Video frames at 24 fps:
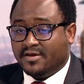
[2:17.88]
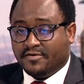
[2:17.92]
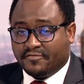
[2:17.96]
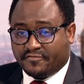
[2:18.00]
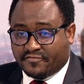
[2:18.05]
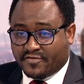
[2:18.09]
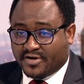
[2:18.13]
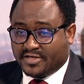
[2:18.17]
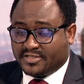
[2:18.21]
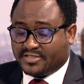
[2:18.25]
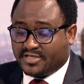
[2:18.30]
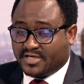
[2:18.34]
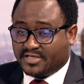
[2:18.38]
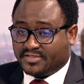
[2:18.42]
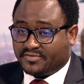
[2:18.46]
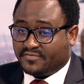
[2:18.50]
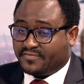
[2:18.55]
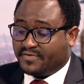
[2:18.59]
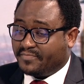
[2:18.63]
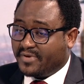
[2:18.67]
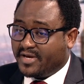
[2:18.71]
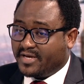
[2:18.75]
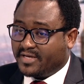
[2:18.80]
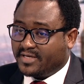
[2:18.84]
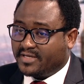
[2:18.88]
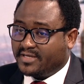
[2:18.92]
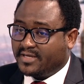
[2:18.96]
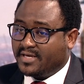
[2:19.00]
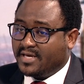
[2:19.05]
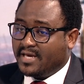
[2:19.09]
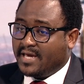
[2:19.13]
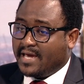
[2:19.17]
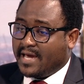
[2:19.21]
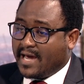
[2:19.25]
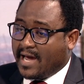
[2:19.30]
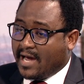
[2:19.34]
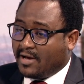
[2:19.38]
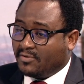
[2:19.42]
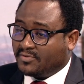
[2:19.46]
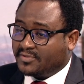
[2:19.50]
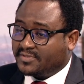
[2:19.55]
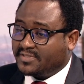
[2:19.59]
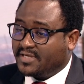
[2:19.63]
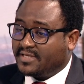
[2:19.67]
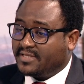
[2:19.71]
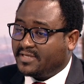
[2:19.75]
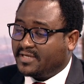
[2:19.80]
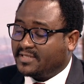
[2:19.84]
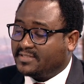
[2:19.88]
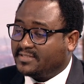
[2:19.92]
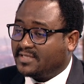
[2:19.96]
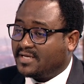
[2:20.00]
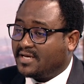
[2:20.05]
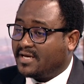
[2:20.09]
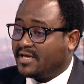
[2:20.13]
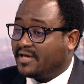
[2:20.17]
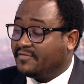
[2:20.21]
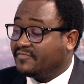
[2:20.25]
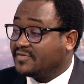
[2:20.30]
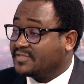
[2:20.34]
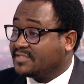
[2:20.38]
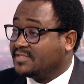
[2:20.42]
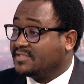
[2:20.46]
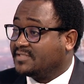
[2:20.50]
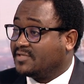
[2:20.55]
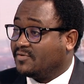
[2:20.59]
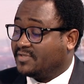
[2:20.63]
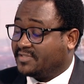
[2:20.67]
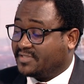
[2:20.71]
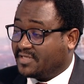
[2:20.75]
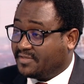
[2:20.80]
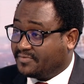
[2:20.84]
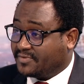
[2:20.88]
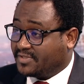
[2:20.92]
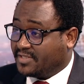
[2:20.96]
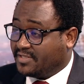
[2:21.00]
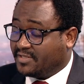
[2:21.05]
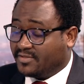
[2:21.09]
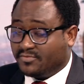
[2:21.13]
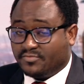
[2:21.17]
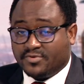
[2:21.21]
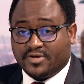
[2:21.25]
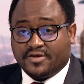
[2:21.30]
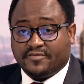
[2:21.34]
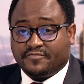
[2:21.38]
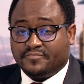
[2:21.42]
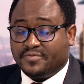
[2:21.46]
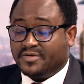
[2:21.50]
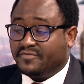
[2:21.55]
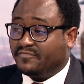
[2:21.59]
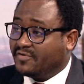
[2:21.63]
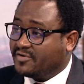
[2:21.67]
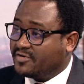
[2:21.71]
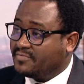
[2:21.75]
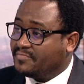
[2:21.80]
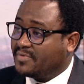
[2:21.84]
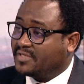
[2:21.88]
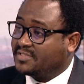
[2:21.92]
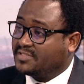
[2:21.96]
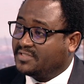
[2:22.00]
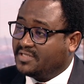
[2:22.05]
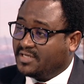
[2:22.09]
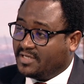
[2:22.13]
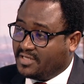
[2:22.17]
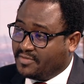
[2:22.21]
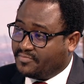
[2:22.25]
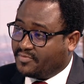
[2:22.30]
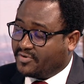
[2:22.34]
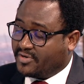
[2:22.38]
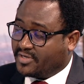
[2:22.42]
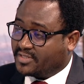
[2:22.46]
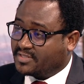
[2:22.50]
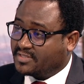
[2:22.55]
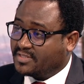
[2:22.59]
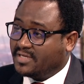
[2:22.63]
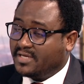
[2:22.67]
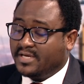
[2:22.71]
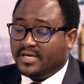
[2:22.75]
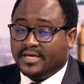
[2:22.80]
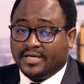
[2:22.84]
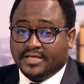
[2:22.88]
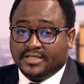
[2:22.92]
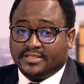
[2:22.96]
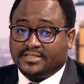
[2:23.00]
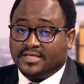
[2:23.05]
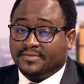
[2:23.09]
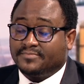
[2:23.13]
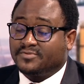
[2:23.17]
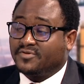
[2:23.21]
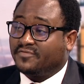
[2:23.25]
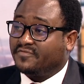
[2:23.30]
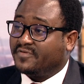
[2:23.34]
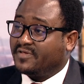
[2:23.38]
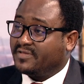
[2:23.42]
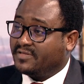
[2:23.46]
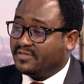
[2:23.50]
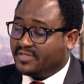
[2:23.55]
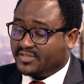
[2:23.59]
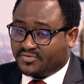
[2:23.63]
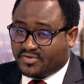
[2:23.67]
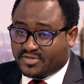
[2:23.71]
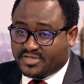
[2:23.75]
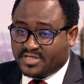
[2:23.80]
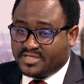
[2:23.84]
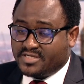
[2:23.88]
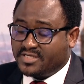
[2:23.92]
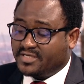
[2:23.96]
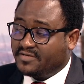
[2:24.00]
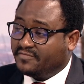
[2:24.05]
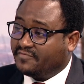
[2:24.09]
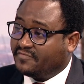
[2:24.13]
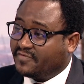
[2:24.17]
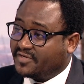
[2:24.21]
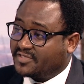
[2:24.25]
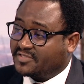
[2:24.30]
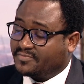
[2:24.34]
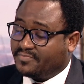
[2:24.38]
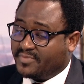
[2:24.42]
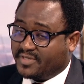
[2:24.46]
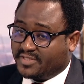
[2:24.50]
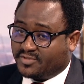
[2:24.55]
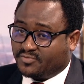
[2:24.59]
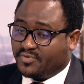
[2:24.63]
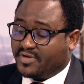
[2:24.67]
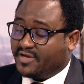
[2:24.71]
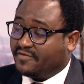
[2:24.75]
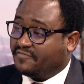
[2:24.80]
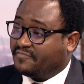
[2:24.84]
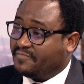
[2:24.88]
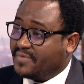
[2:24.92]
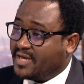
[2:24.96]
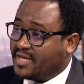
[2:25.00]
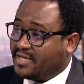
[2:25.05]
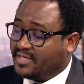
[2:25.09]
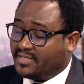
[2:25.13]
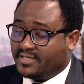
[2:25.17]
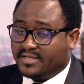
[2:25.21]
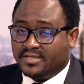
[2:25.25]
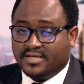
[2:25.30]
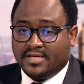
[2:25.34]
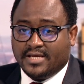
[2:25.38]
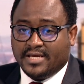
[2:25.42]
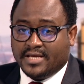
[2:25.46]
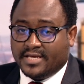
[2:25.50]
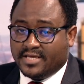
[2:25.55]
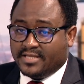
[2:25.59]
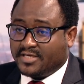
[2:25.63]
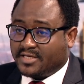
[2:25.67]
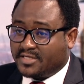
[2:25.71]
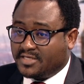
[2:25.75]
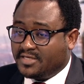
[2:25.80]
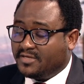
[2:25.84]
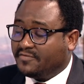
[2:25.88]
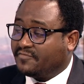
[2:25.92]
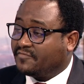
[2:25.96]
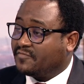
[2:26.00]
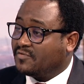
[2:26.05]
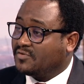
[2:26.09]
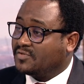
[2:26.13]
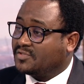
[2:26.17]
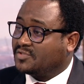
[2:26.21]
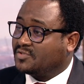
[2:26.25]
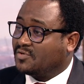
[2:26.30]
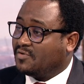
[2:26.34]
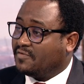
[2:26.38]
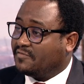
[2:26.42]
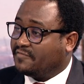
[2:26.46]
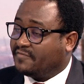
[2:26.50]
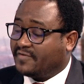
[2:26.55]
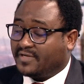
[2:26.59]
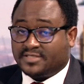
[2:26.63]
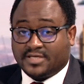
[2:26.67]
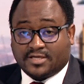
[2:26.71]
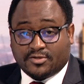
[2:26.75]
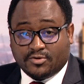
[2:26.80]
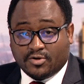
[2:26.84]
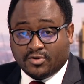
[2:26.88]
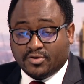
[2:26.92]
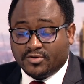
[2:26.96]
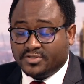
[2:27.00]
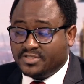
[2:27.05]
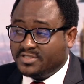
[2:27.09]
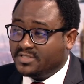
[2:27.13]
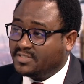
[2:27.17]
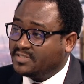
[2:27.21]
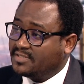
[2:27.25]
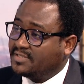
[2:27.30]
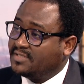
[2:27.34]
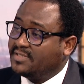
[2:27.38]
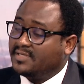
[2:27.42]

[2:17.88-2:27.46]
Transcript: franchise of the bank, I will say that uh, ever since our inception, we have been very much deliberate in terms of the strategic investments we have made in the key fronts of uh, technology,